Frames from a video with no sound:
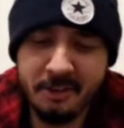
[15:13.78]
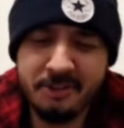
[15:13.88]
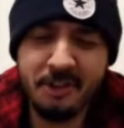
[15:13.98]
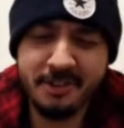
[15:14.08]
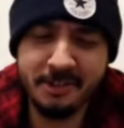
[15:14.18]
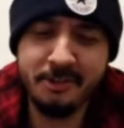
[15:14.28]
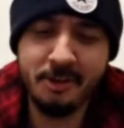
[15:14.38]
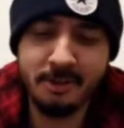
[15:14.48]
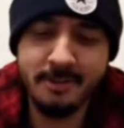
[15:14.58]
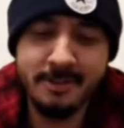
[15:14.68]
A
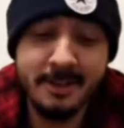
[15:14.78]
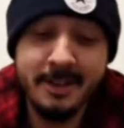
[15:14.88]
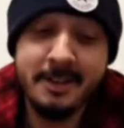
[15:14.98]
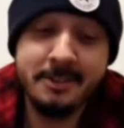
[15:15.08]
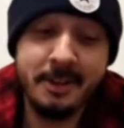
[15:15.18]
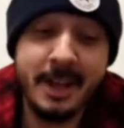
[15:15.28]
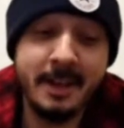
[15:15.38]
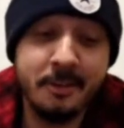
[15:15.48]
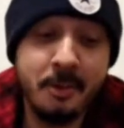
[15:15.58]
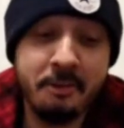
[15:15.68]
sausage dog. So
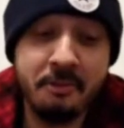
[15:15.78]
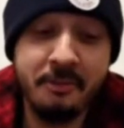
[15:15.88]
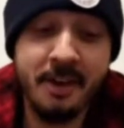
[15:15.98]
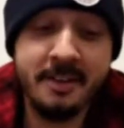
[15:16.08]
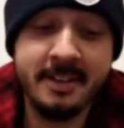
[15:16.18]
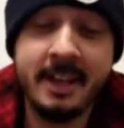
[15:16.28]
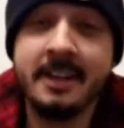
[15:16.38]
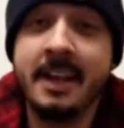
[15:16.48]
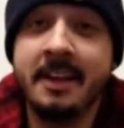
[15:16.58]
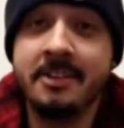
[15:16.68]
yeah, question
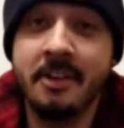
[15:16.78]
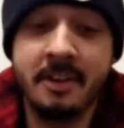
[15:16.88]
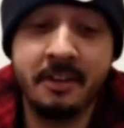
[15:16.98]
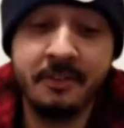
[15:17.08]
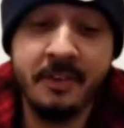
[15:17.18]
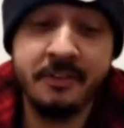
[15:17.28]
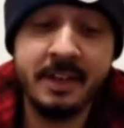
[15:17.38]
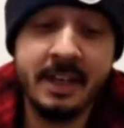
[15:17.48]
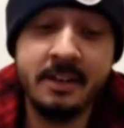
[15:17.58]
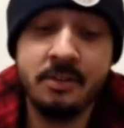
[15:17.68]
13, the answer is
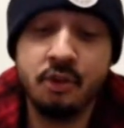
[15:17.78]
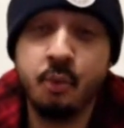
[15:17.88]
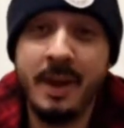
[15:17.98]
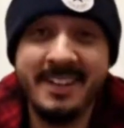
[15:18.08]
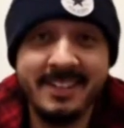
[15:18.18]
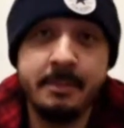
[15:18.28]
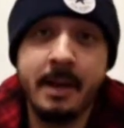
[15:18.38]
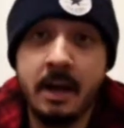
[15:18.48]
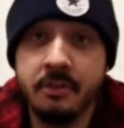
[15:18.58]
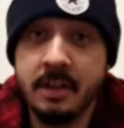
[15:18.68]
15 to
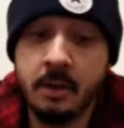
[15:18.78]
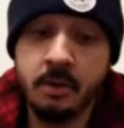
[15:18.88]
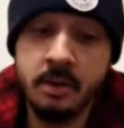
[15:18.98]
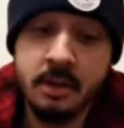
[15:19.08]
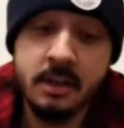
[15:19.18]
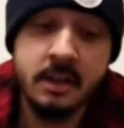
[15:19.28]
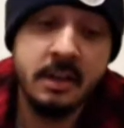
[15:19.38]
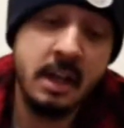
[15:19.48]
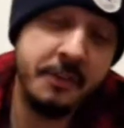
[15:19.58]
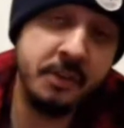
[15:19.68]
20 miles an hour.
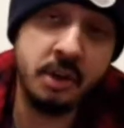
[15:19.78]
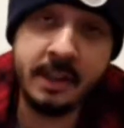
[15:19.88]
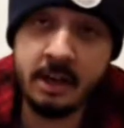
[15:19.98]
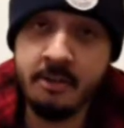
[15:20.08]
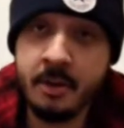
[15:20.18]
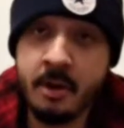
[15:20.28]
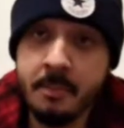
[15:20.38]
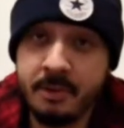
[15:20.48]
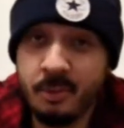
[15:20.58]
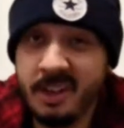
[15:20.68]
If you got that or
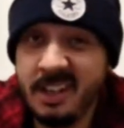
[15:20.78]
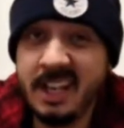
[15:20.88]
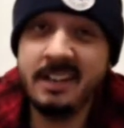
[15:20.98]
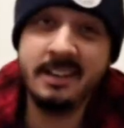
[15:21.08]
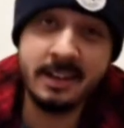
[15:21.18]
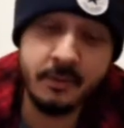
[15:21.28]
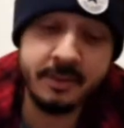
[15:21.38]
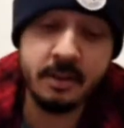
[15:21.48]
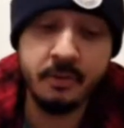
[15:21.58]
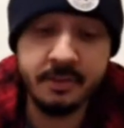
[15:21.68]
anywhere in between that,
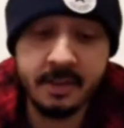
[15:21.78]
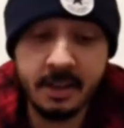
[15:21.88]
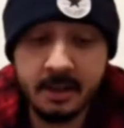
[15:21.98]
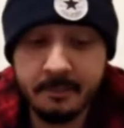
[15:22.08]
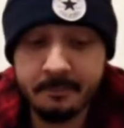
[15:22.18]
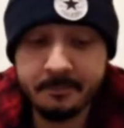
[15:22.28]
give yourself a tick.